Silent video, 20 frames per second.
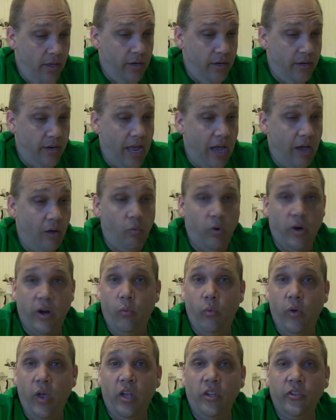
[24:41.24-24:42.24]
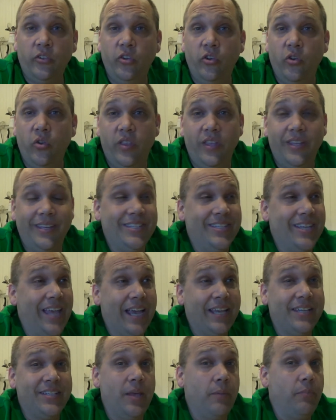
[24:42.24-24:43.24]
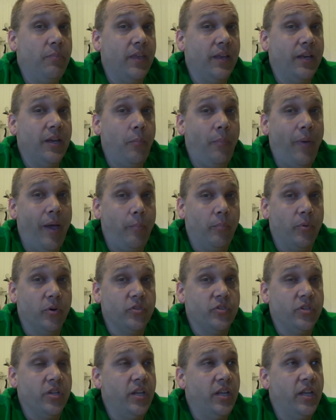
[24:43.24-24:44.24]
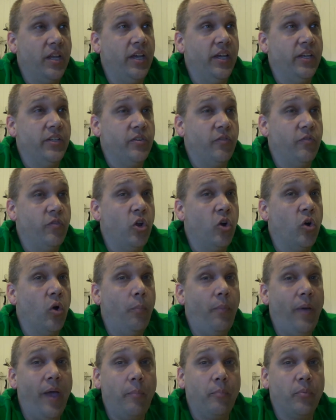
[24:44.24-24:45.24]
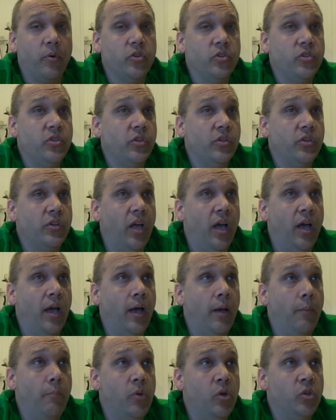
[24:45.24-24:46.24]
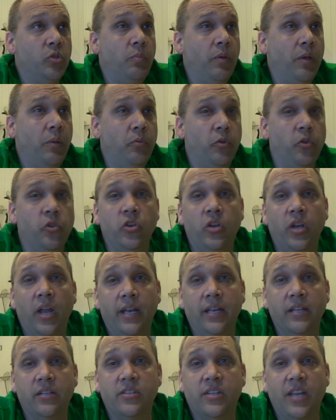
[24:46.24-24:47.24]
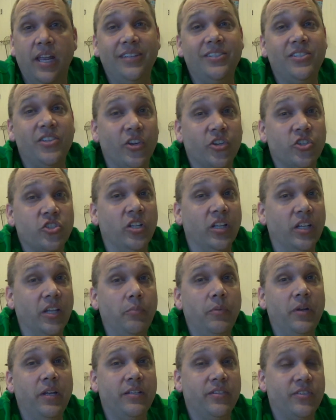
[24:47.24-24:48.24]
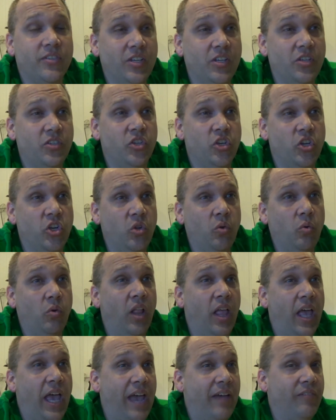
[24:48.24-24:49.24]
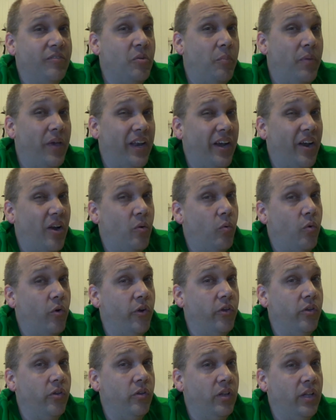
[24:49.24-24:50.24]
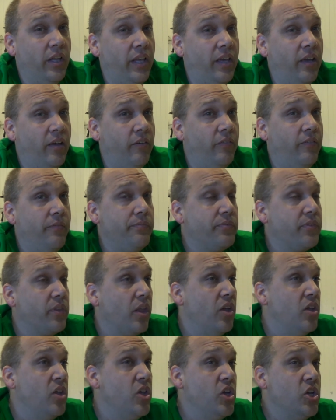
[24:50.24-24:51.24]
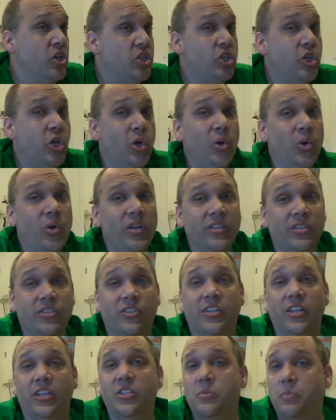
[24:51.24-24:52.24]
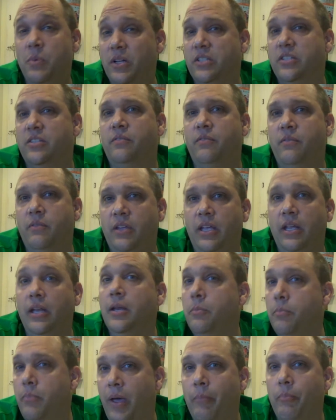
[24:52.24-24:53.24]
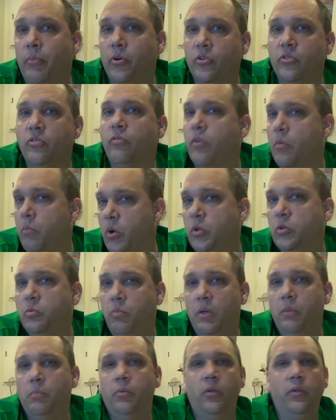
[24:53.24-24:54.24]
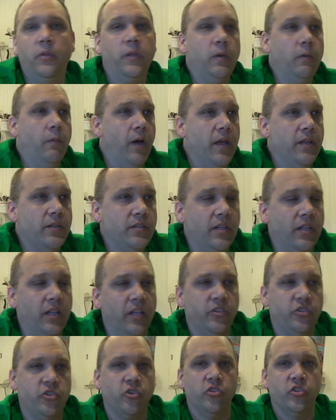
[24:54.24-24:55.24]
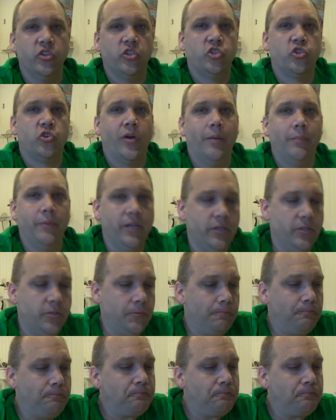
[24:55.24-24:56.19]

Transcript: Now, we also do the exact same thing to peppers, because if you grow peppers, most people in the United States, there's a limited season. You will have, depending on where you live, 2 to 6 months of eating peppers for most people in the U.S., unless you're in the extremities.